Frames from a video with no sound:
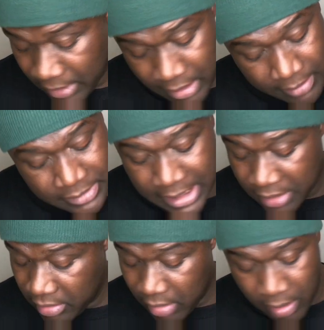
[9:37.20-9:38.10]
I'm
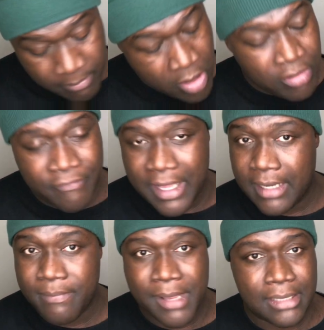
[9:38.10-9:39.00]
telling you, a
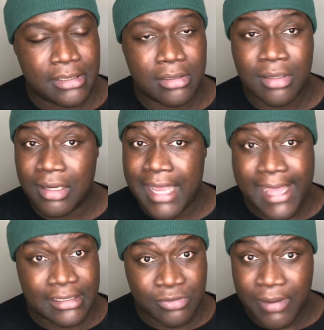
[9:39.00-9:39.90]
motivated Becton, a guy
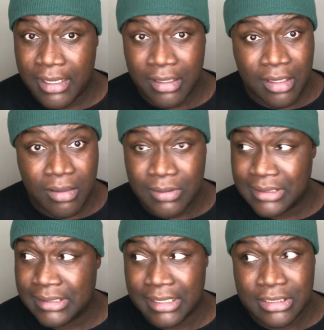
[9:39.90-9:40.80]
that's ready to go.
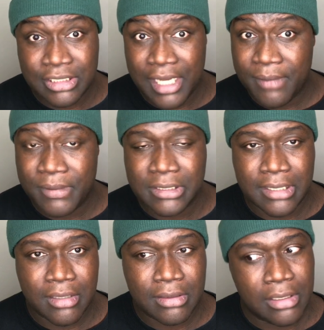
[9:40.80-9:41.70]
He's in shape. He's
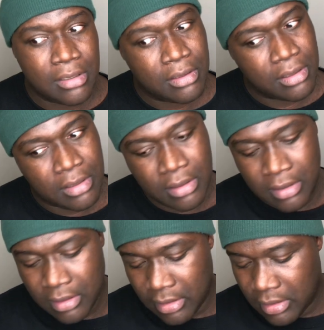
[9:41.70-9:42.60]
healthy.
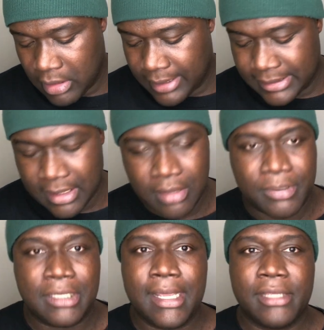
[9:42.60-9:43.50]
It's going to
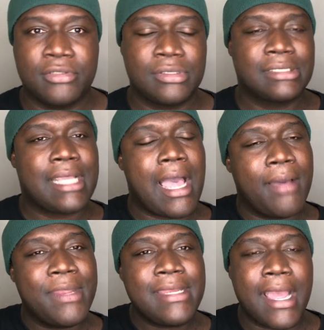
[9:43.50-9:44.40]
be dangerous.
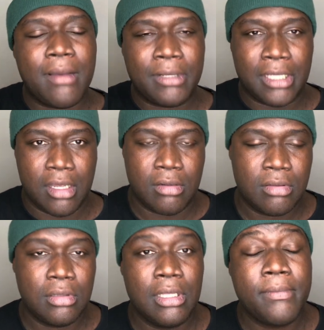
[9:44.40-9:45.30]
Comment down below.
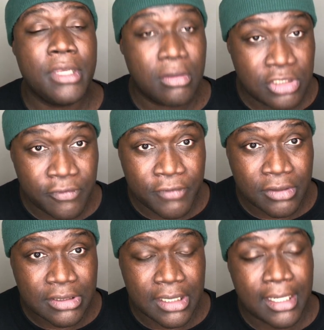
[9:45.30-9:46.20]
Let me know what you
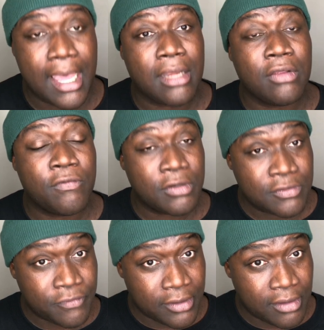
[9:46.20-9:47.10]
folks think. How do you folks
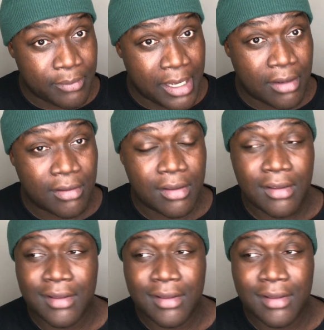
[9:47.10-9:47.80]
feel about